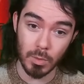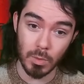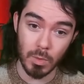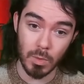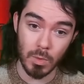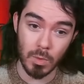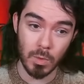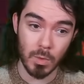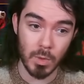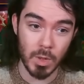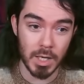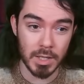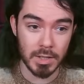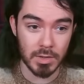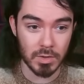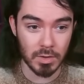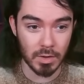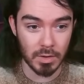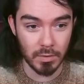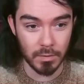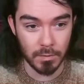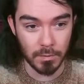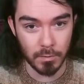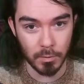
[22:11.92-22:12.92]
Ooh, it's
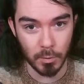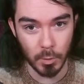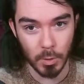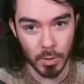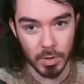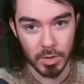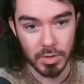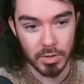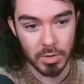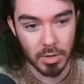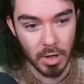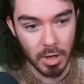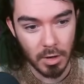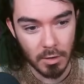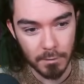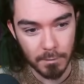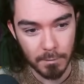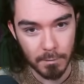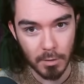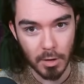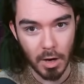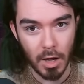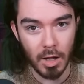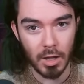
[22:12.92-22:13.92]
a four-star
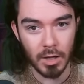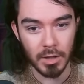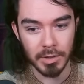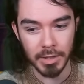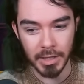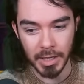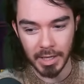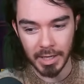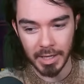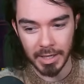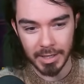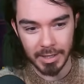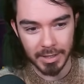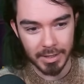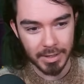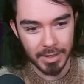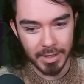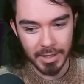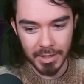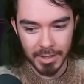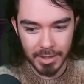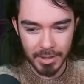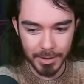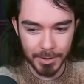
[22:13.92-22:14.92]
Frolny.
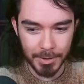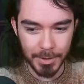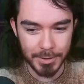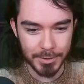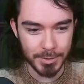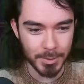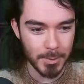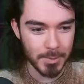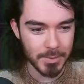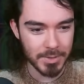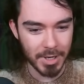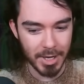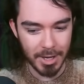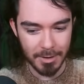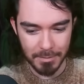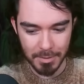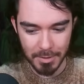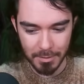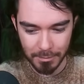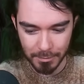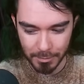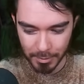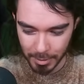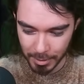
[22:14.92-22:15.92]
I don't have
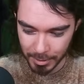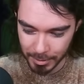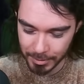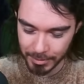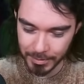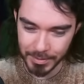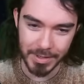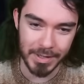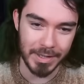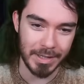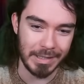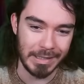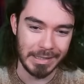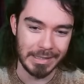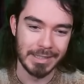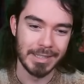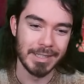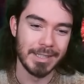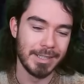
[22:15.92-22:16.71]
a Frolny.